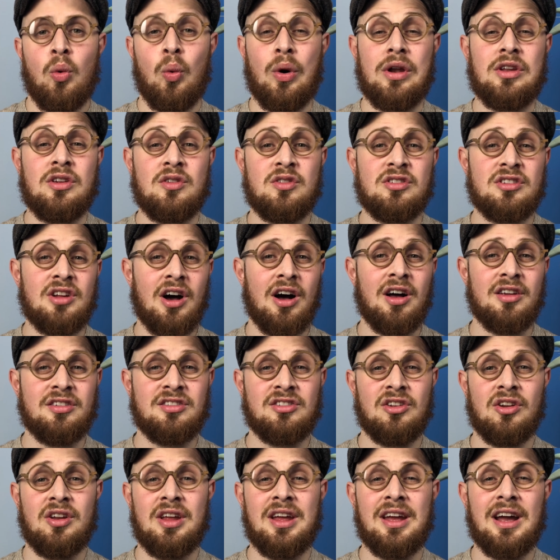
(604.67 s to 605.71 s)
When you start
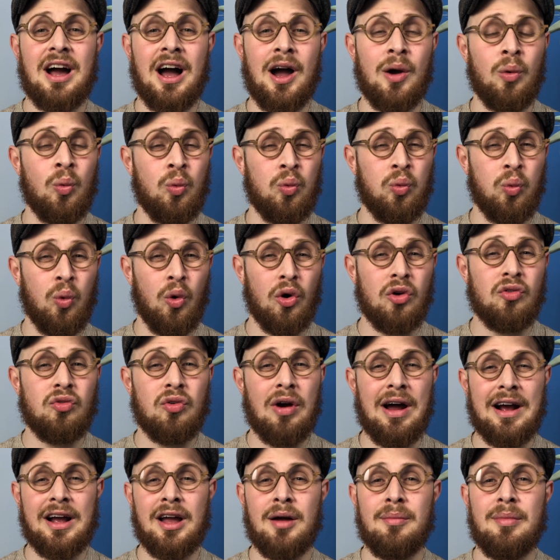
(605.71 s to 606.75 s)
studying, I would
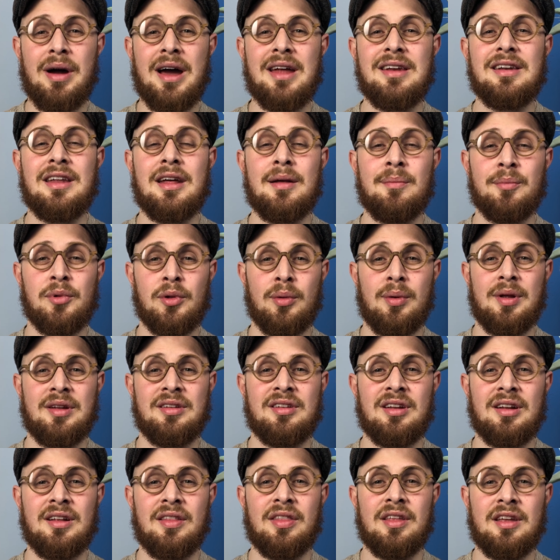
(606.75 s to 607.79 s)
recommend
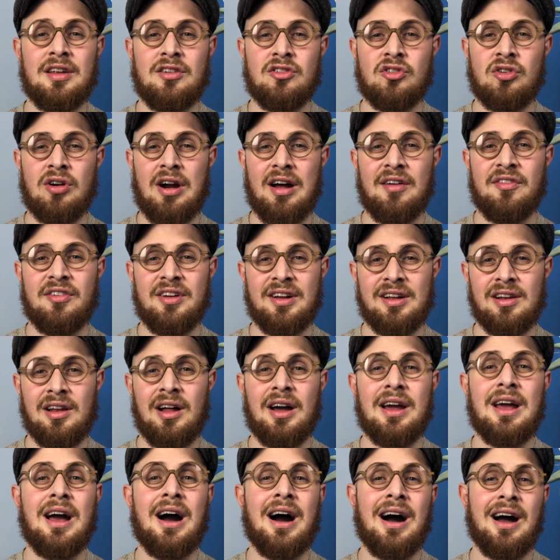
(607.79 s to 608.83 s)
implementing the traffic
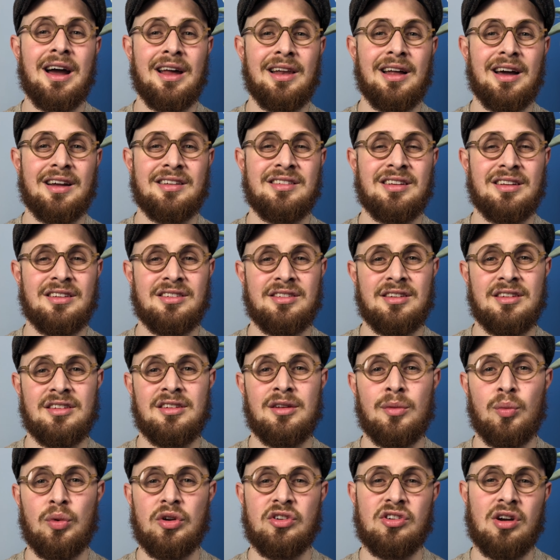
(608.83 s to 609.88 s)
light highlighting
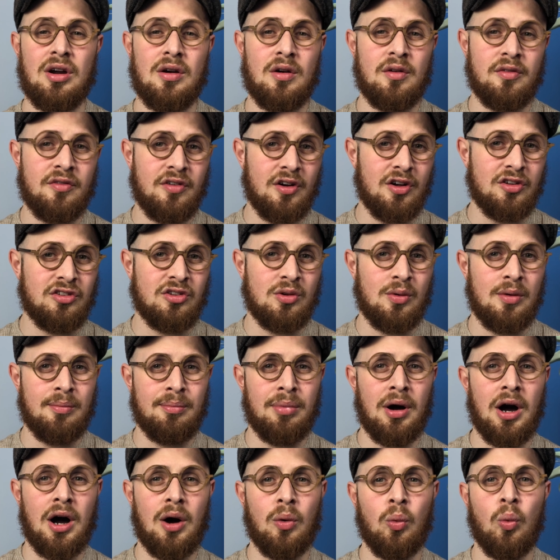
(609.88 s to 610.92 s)
system, which I referred to in
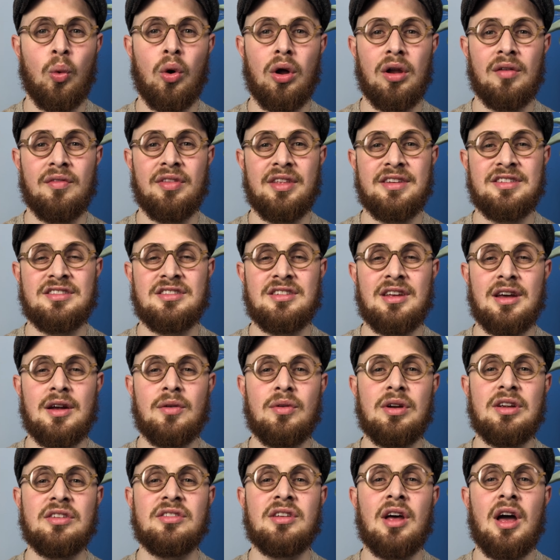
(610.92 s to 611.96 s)
part 1 of this
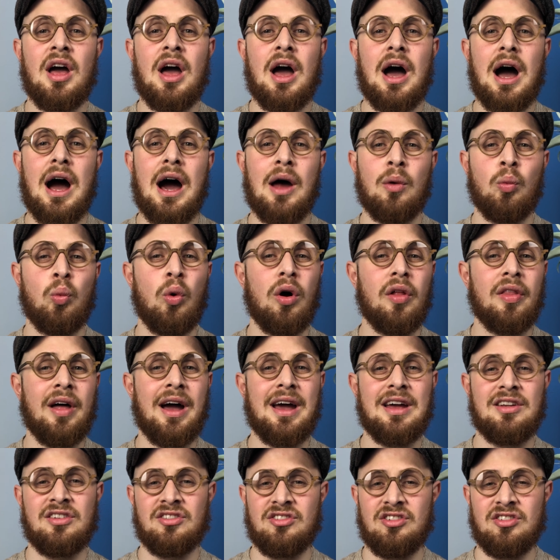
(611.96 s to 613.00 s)
series. And what that
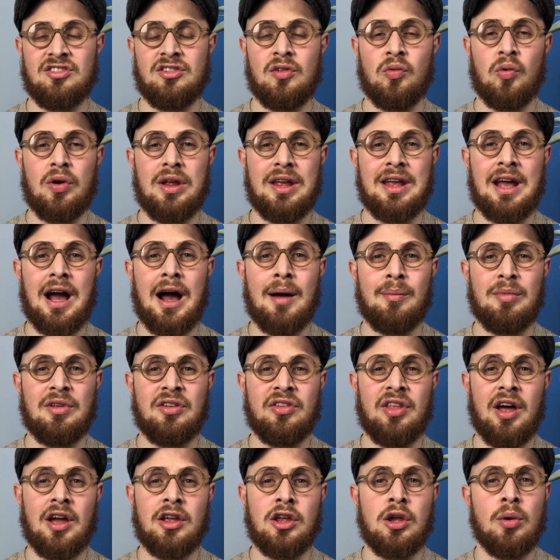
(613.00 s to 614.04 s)
is, just to recap, is
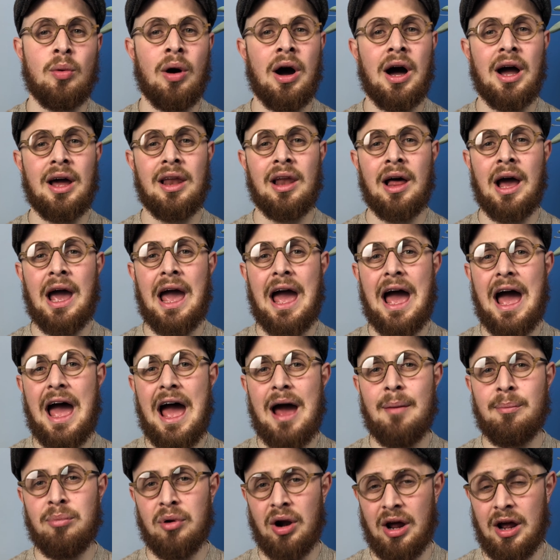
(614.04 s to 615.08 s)
that you highlight
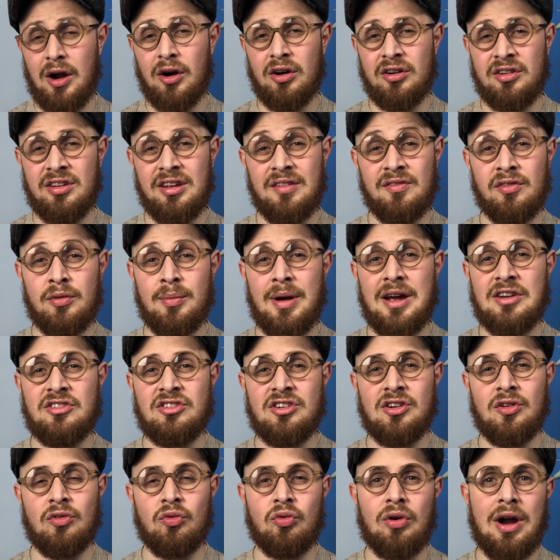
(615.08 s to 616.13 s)
priority
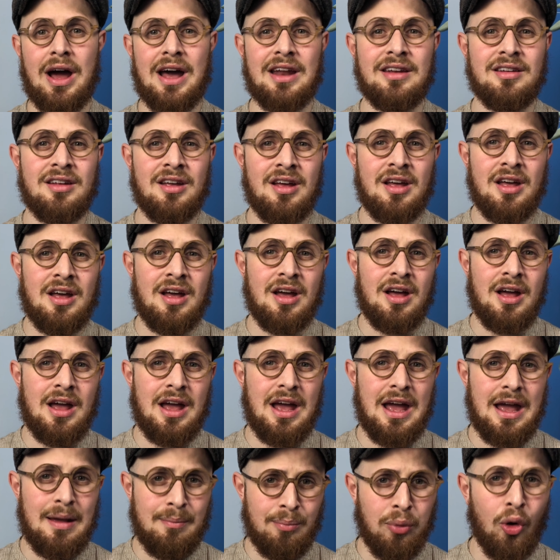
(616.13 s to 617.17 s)
information in red,
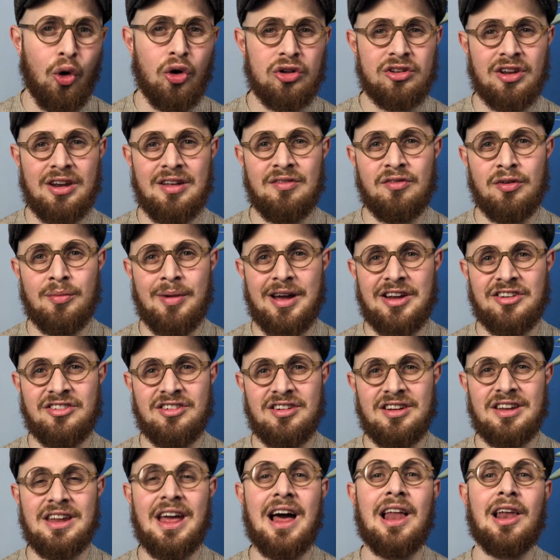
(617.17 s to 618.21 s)
important information
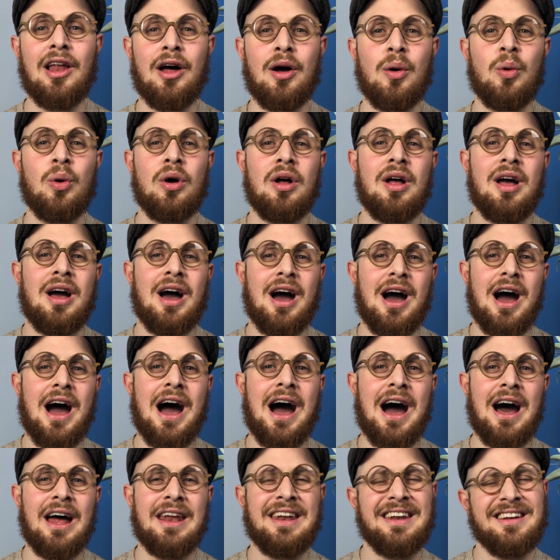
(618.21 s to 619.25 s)
in yellow,
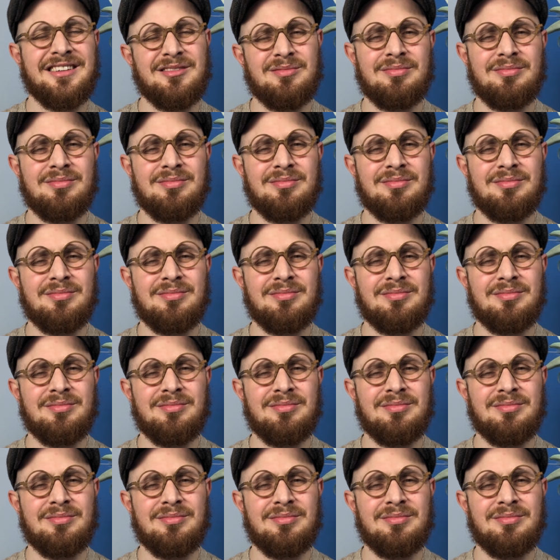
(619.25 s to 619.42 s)
and